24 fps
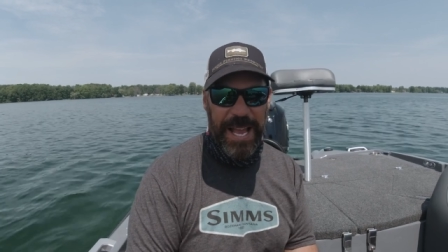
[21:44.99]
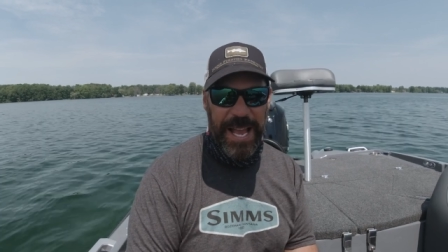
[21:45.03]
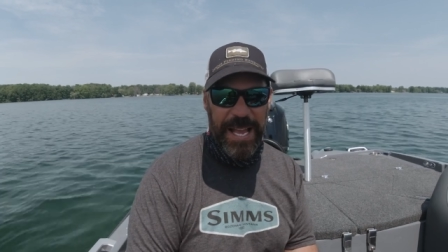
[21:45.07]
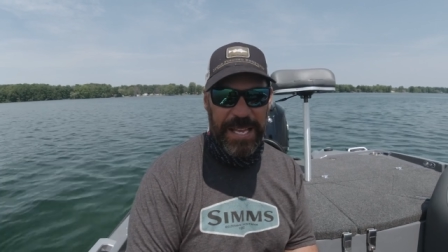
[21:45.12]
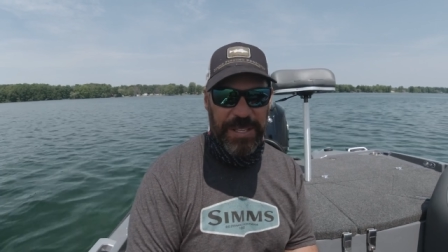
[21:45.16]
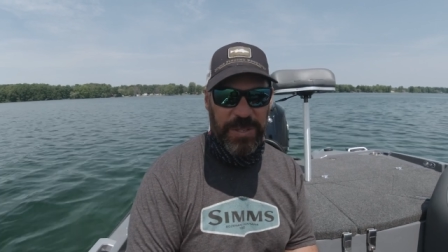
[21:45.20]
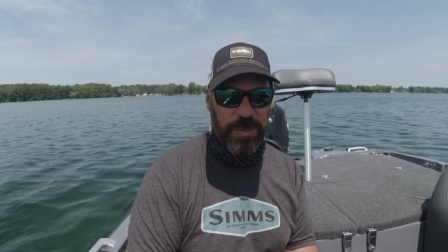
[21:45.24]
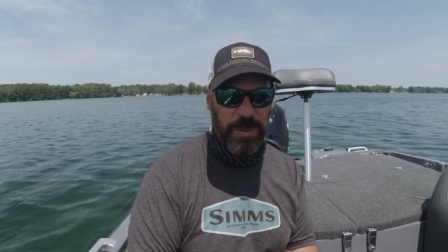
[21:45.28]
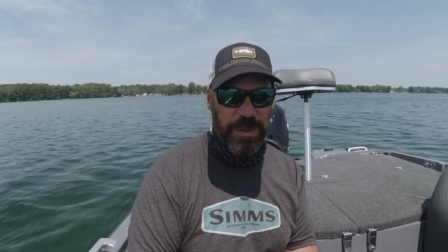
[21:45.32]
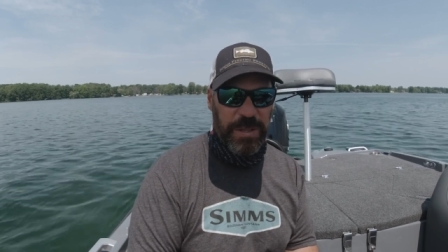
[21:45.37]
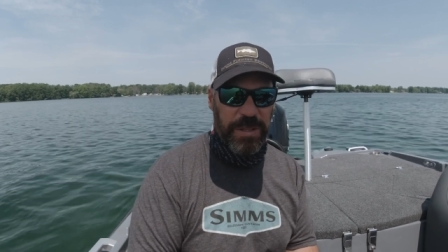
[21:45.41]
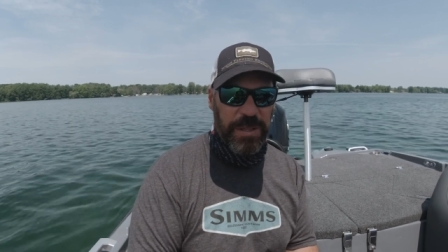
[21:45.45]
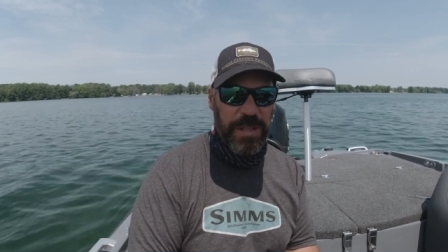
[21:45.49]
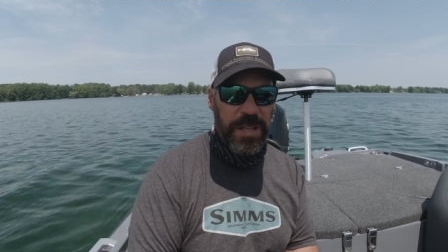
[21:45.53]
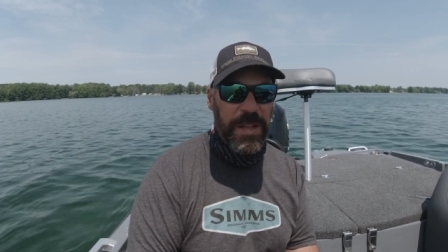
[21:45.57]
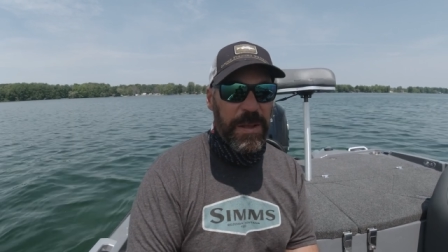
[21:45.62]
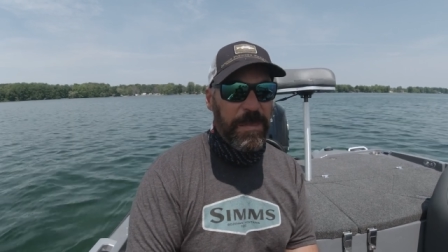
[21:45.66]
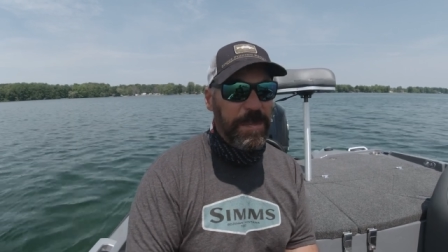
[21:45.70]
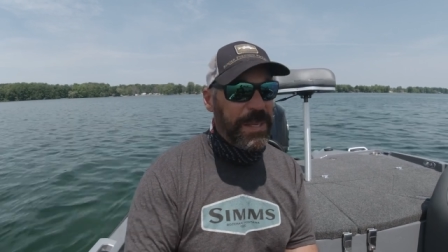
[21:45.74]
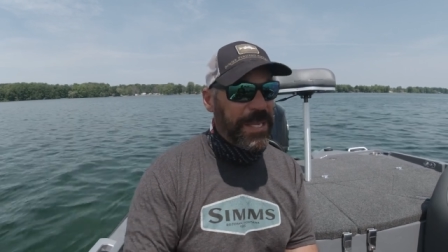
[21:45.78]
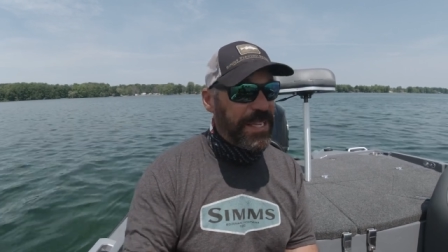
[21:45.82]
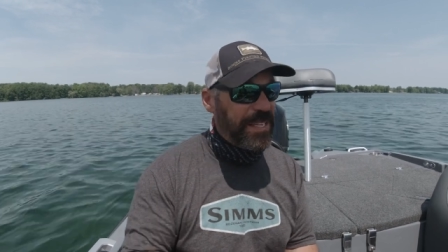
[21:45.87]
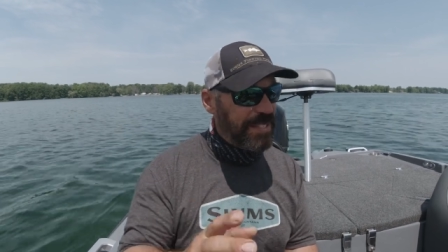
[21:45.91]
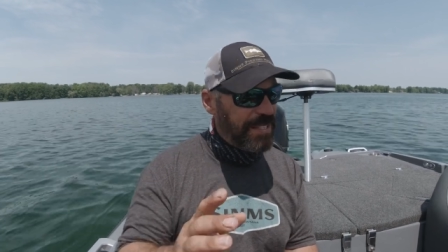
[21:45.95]
has one
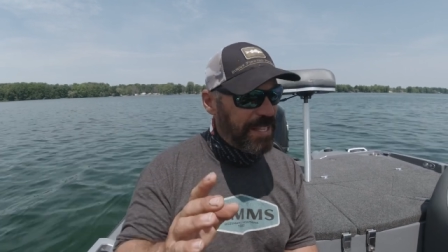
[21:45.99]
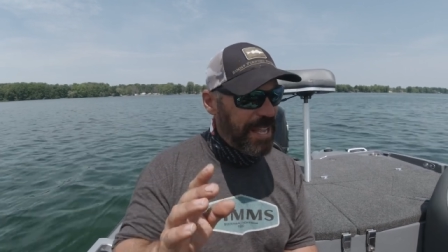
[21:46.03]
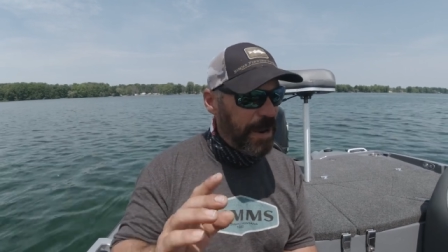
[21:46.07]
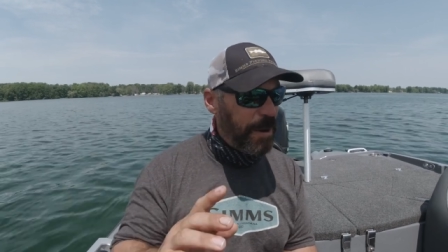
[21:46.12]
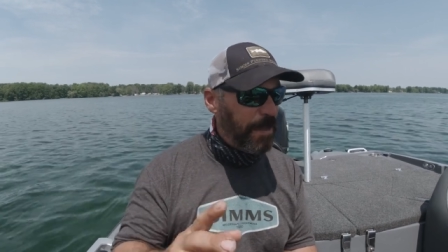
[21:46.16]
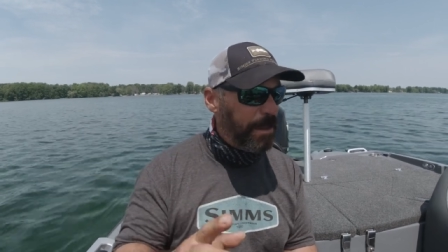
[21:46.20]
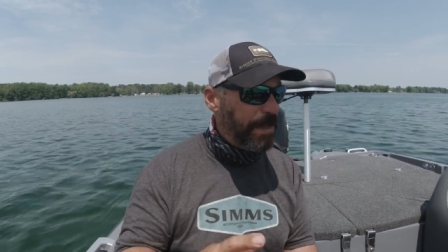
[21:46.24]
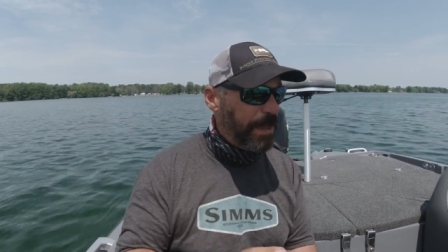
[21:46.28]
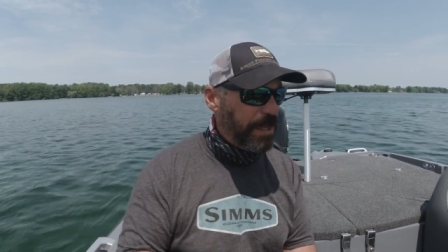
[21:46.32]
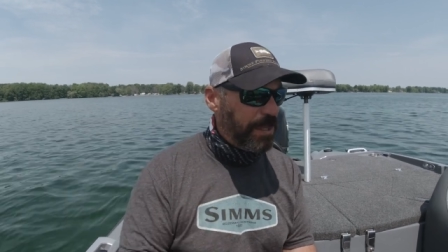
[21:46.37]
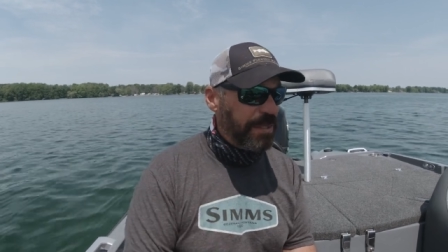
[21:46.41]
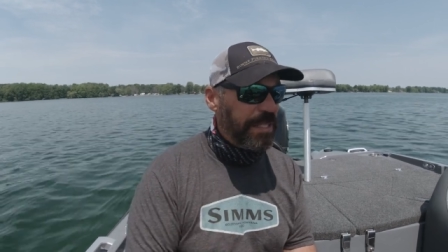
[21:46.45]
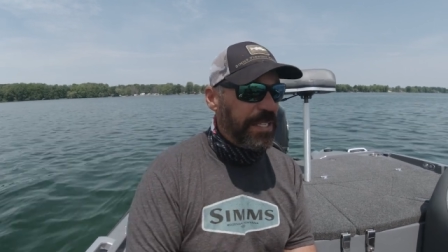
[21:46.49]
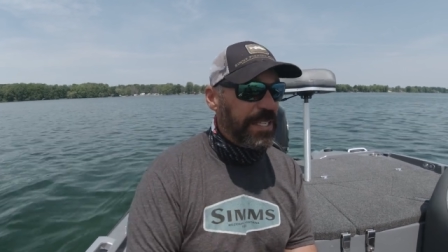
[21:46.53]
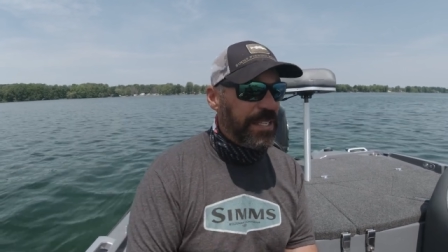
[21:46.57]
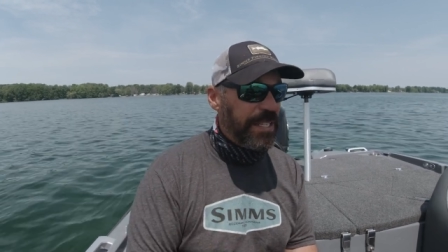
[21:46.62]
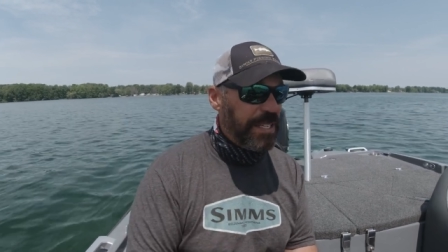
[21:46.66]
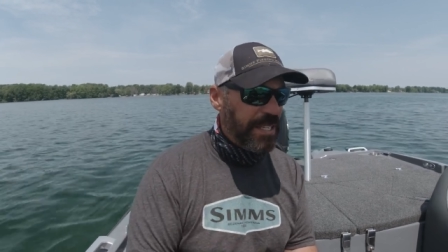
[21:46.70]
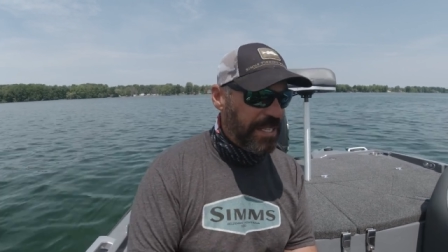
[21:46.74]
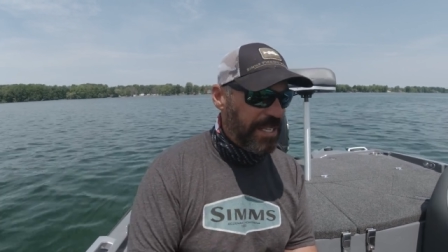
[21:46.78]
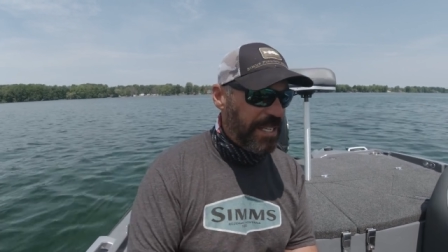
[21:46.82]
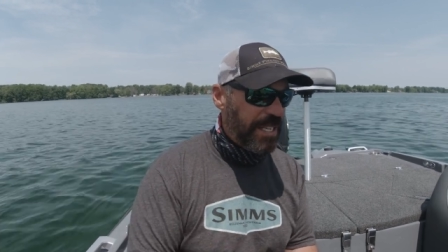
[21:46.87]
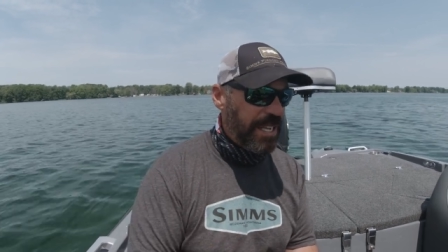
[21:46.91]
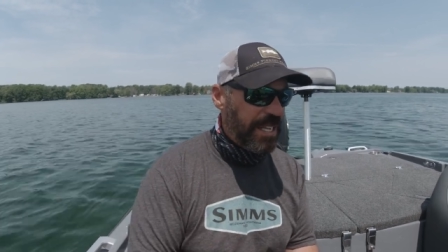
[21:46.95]
because they are building
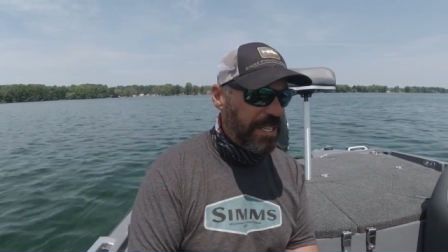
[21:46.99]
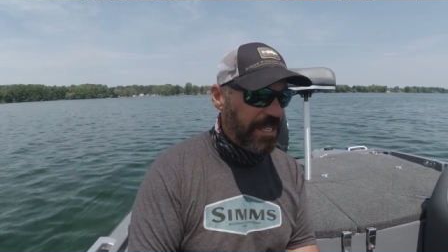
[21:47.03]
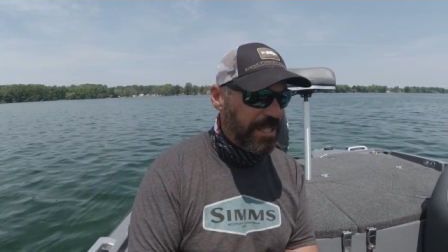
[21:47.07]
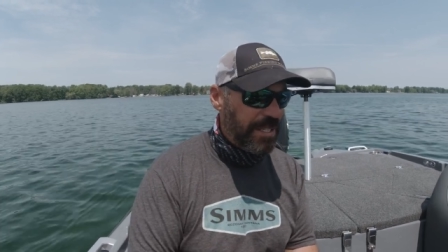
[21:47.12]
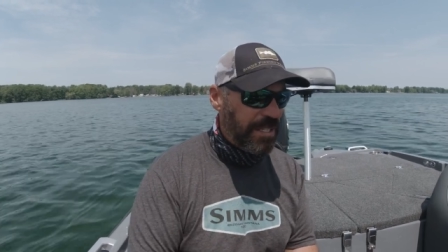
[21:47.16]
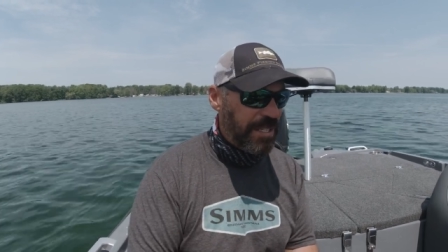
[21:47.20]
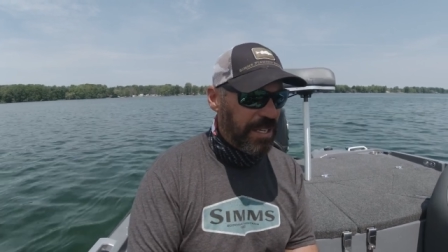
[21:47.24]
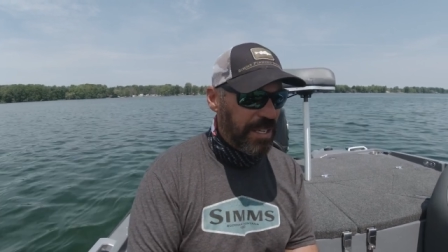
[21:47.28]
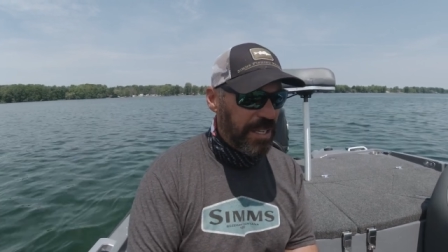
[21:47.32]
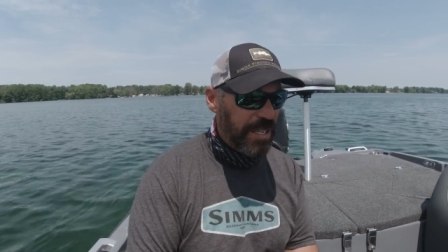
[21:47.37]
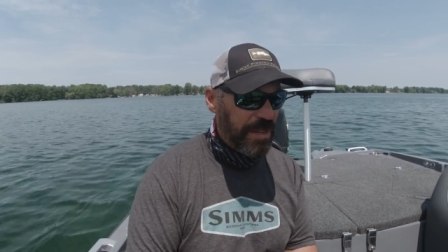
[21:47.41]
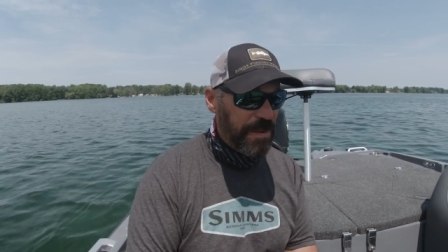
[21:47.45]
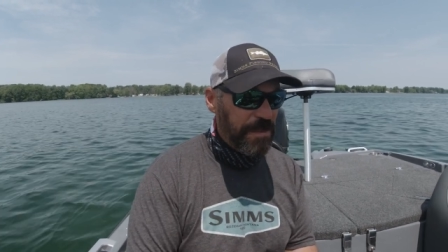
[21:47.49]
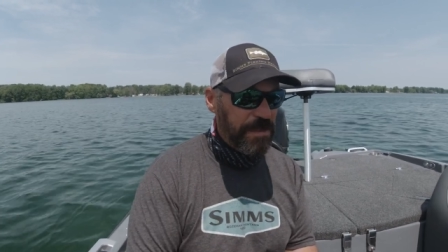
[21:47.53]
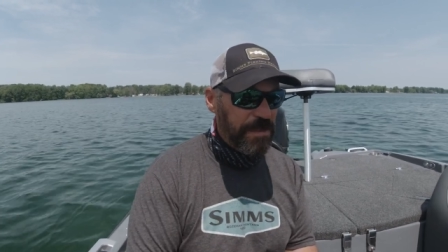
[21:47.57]
these things